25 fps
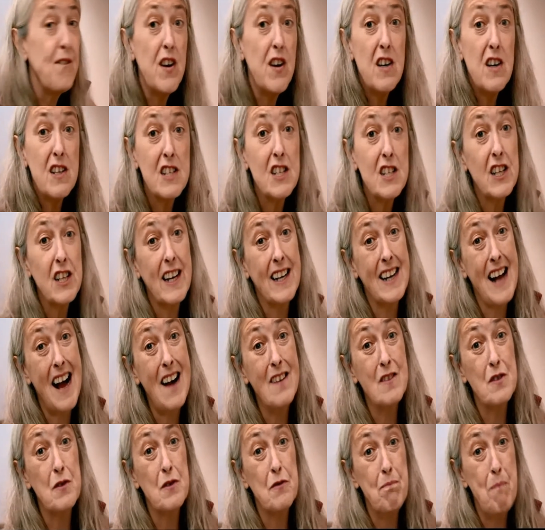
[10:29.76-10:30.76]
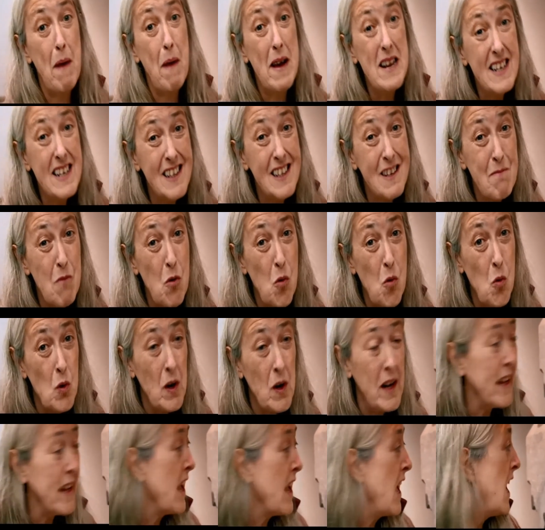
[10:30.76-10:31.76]
the first to get out of bed in the
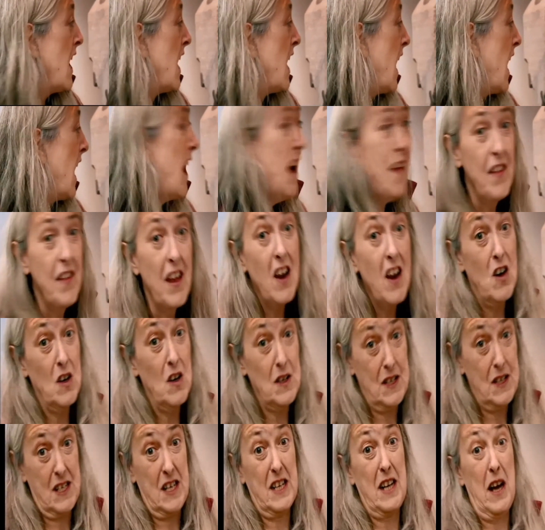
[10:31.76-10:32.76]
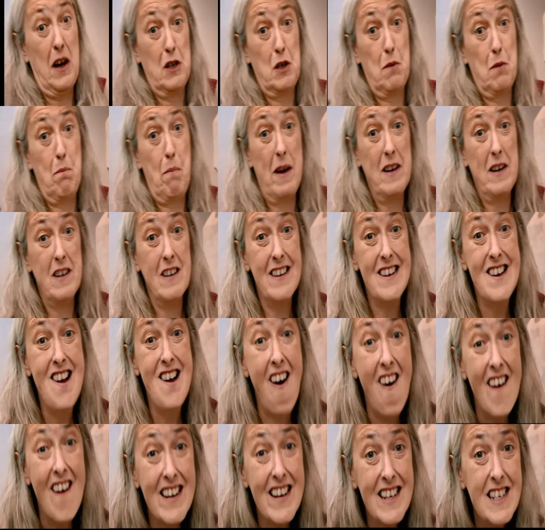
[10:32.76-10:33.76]
morning and the last to go to bed
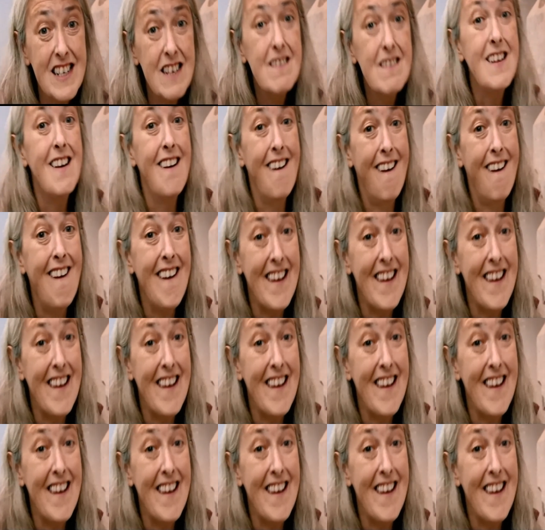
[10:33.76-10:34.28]
at night,